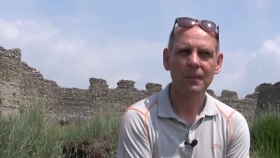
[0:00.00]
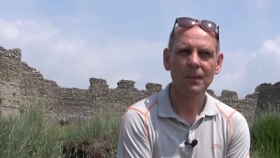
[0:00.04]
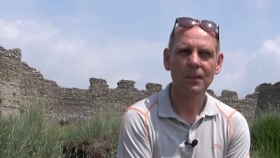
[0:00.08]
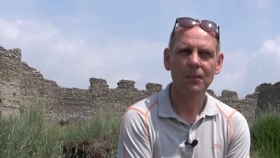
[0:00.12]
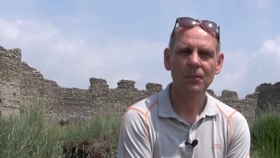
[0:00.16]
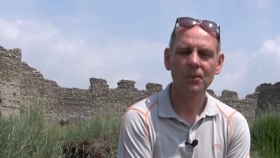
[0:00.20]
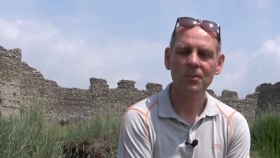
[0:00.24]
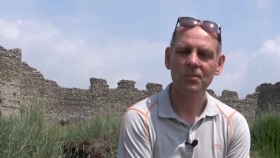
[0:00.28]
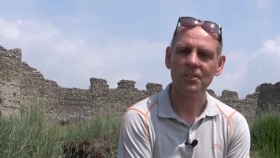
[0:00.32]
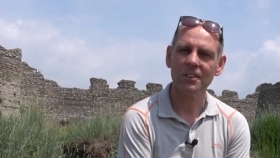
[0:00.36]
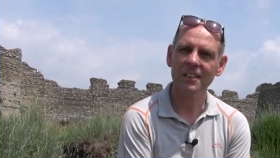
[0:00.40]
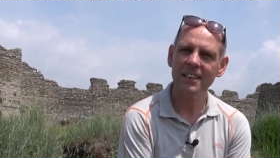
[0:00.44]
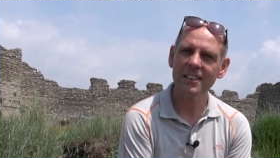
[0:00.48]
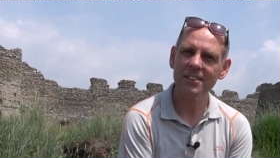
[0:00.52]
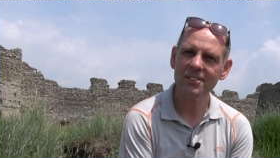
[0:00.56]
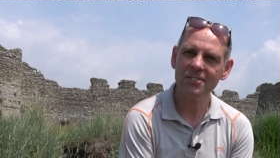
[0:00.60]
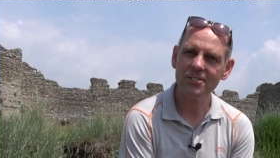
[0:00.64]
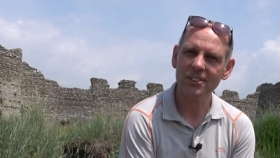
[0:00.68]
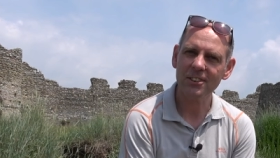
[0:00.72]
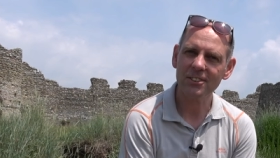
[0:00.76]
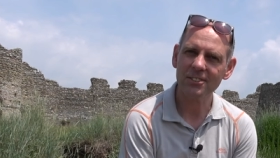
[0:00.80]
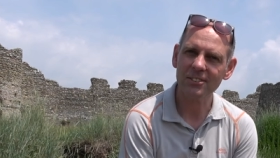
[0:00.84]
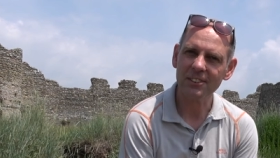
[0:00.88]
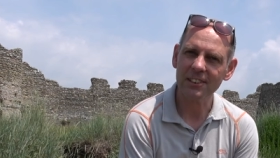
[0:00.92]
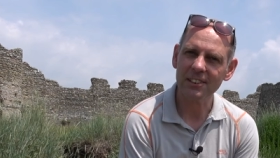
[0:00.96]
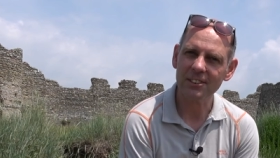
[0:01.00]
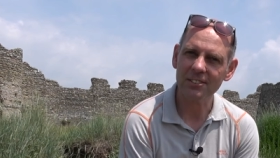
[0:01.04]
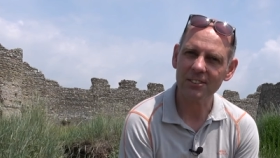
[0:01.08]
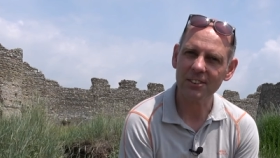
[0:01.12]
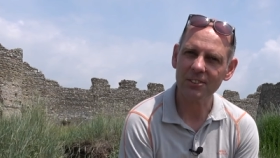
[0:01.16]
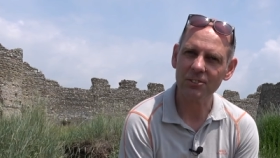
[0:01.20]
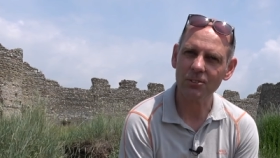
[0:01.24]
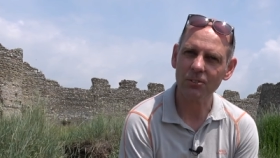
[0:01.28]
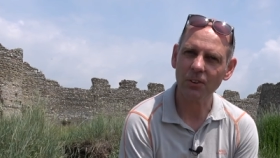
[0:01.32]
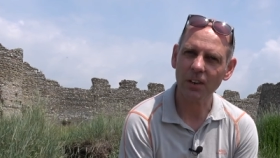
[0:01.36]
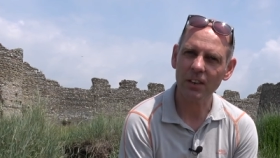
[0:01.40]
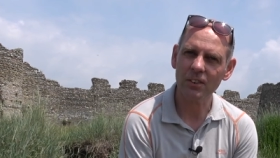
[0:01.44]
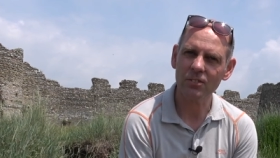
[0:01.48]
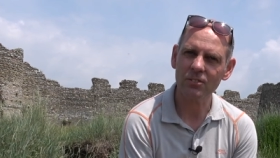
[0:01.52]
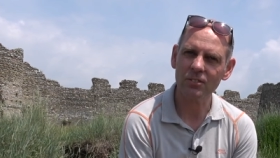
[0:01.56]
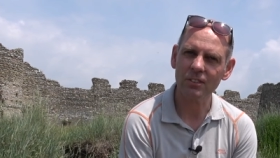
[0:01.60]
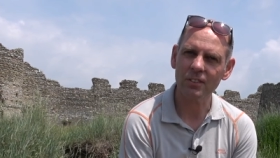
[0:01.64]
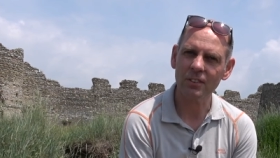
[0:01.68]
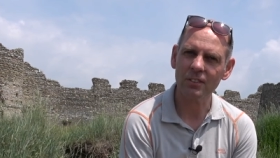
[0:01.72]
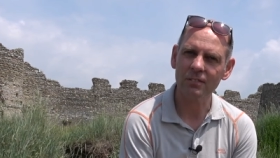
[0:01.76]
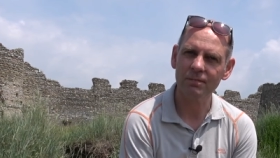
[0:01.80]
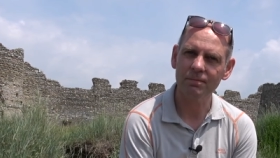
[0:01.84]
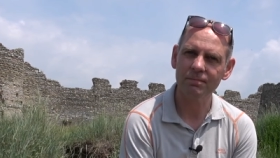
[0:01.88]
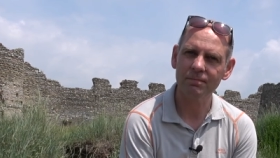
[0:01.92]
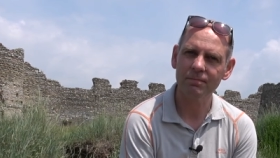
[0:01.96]
was an interesting
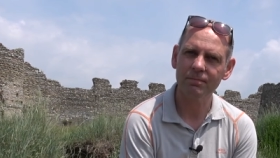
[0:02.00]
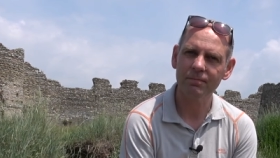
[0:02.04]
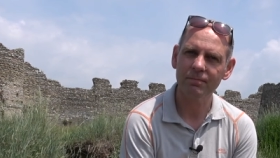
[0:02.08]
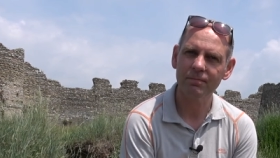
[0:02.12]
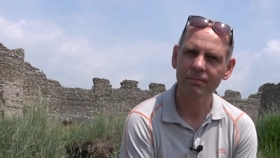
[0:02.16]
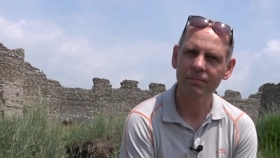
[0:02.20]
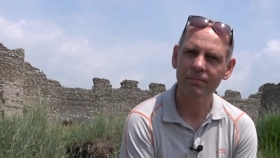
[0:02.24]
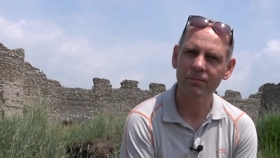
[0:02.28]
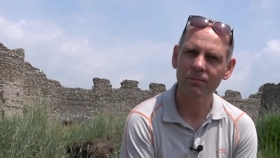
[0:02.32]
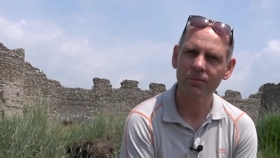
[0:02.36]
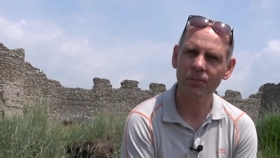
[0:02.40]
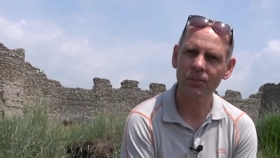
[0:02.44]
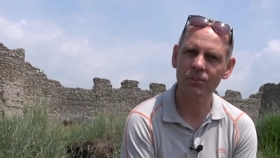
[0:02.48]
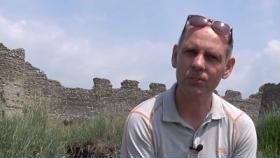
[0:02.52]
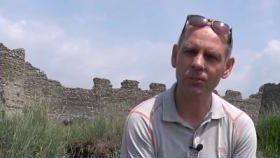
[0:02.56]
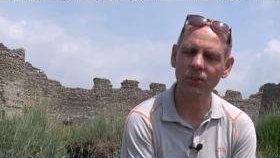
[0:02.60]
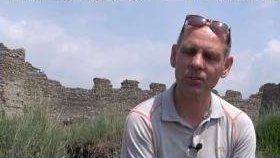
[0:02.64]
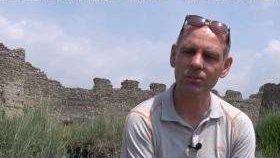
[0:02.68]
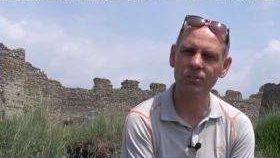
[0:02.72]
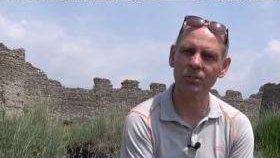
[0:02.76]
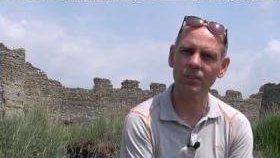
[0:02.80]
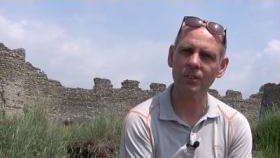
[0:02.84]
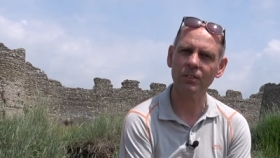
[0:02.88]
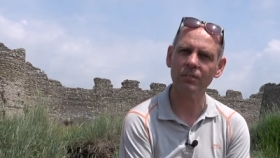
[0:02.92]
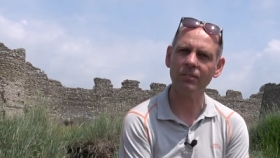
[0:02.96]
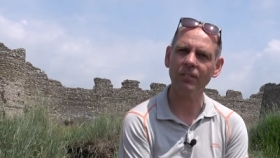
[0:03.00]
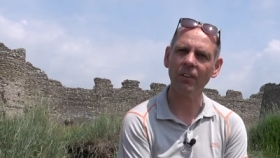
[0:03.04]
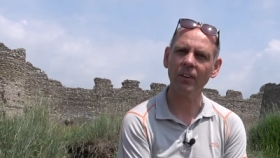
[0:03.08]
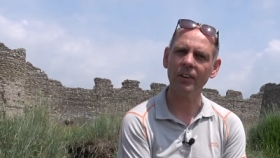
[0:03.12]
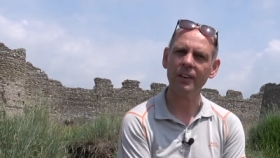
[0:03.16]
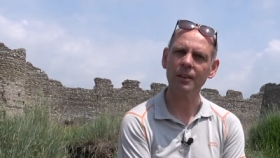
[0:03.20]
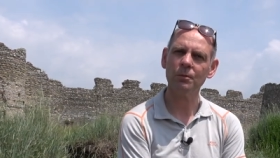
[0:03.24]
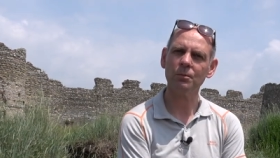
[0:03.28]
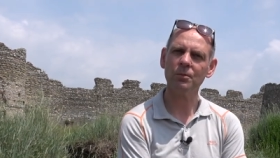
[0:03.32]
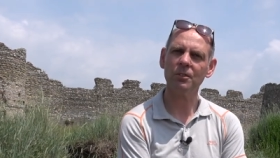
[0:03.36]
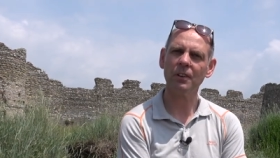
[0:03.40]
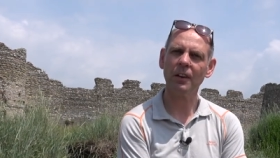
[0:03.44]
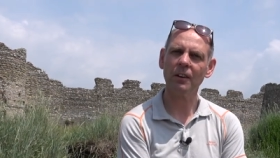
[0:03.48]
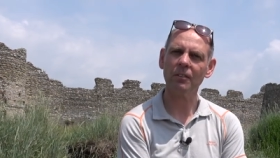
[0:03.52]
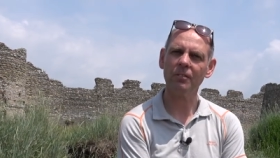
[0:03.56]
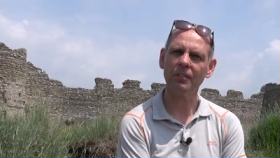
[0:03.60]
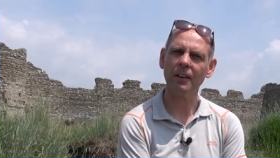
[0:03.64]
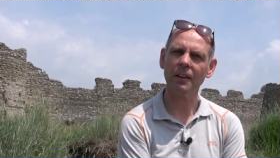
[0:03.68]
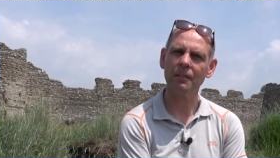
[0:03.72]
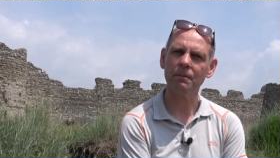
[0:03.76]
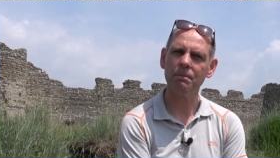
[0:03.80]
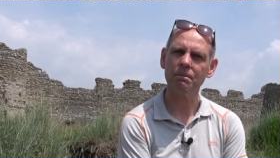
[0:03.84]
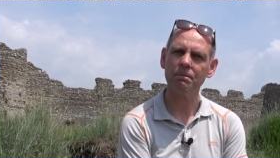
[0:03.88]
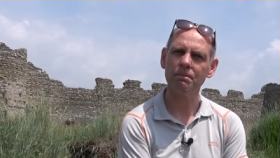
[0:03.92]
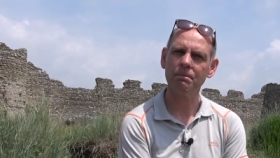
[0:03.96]
situation for Joshua to find himself
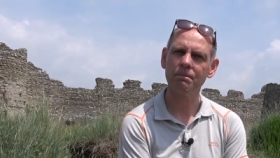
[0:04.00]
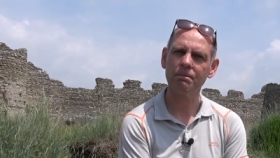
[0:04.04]
in.